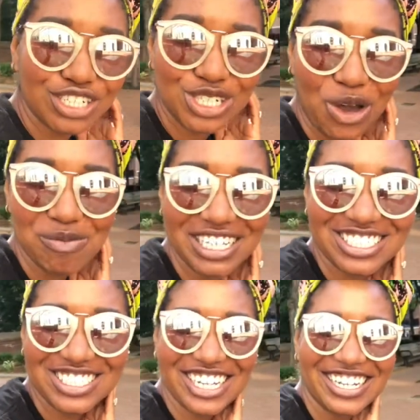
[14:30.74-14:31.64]
just so
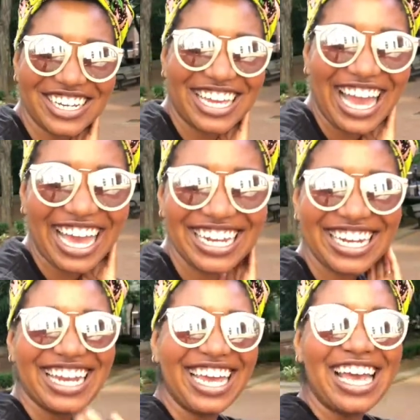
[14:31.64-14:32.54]
much to look at.
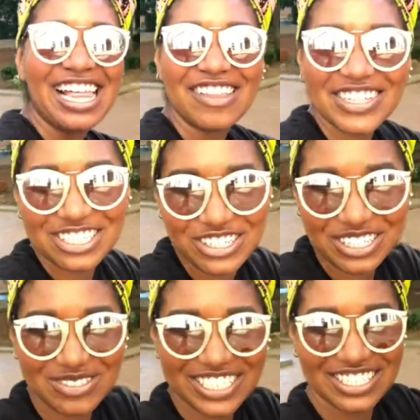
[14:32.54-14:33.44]
Let me turn
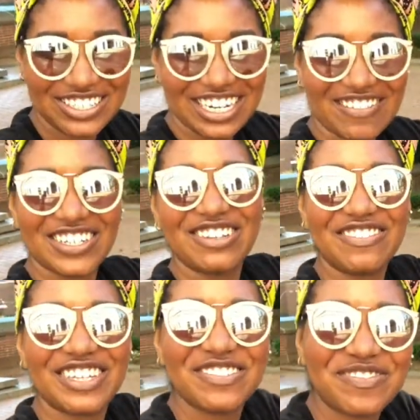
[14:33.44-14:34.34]
this way so you can have a new
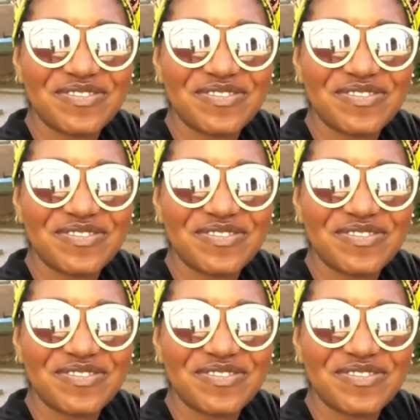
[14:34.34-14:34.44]
view.